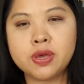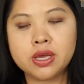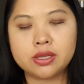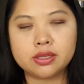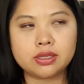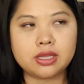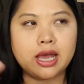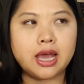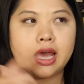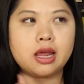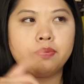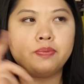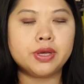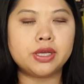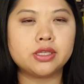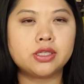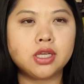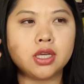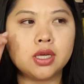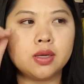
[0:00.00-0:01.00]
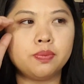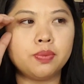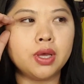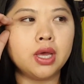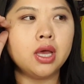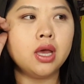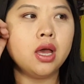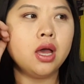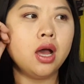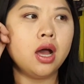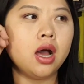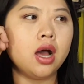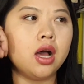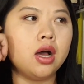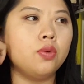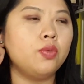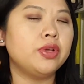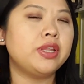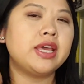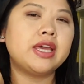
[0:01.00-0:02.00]
picked I had picked up
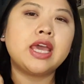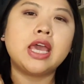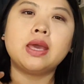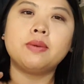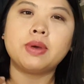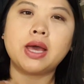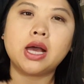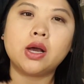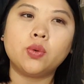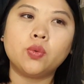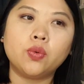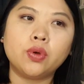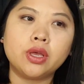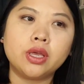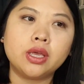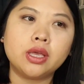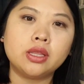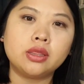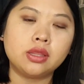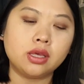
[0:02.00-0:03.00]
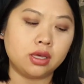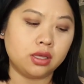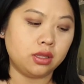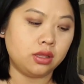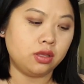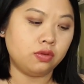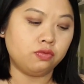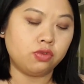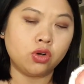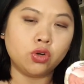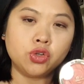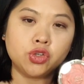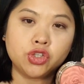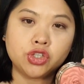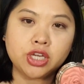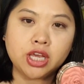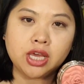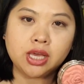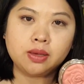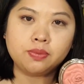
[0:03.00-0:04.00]
uh, when they came out with the rose
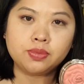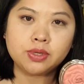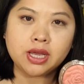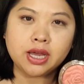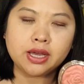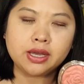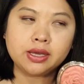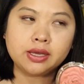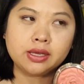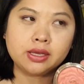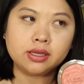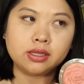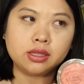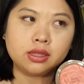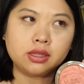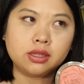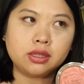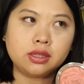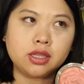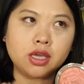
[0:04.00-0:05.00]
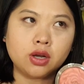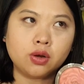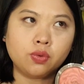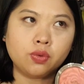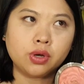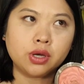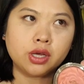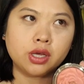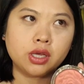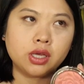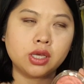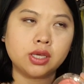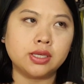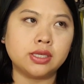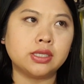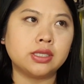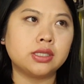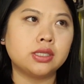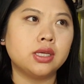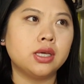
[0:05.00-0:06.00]
shaped. I there
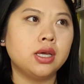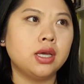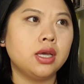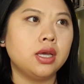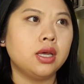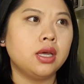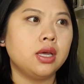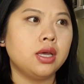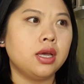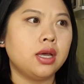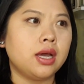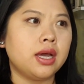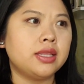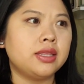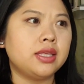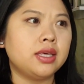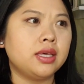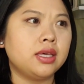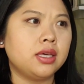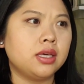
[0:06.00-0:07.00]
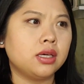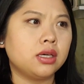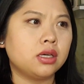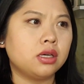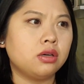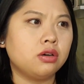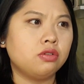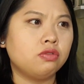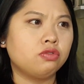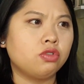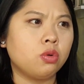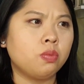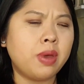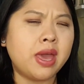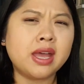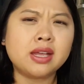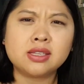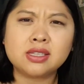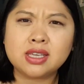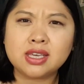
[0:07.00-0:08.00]
was I think
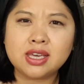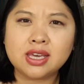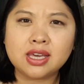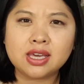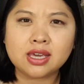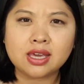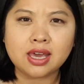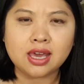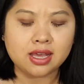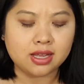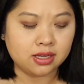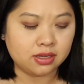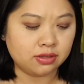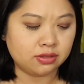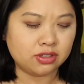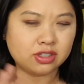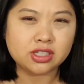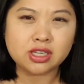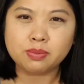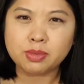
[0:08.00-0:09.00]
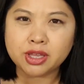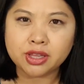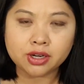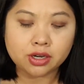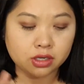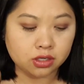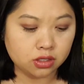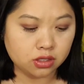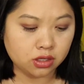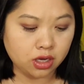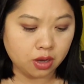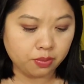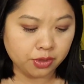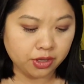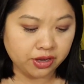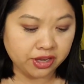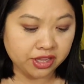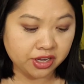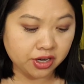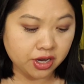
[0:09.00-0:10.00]
romantic and some other couple
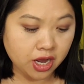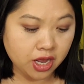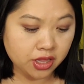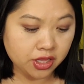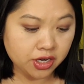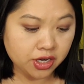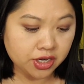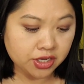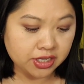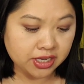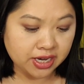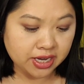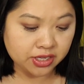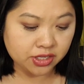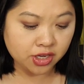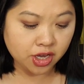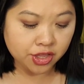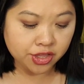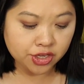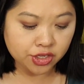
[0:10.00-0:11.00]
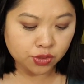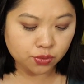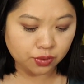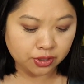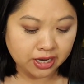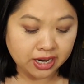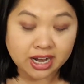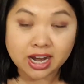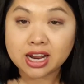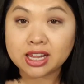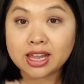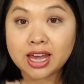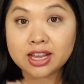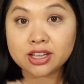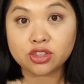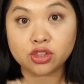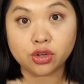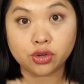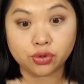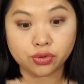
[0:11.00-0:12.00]
of other colors, and I saw this one and I
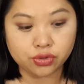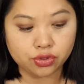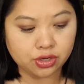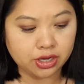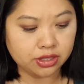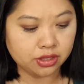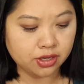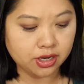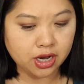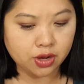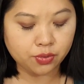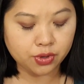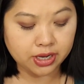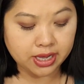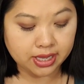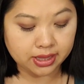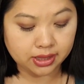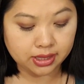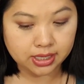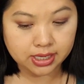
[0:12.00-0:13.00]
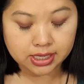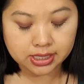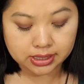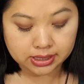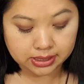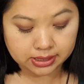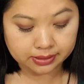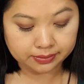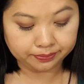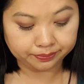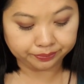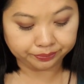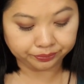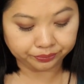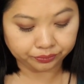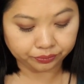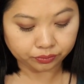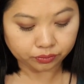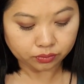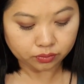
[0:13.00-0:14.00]
like those, so I thought I would get this.
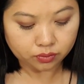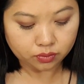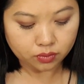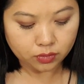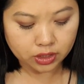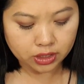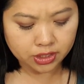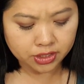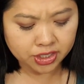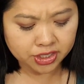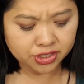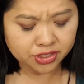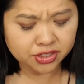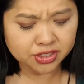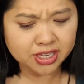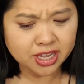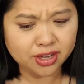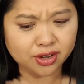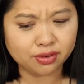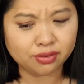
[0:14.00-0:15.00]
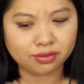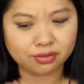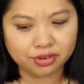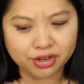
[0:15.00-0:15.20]
It just looks like a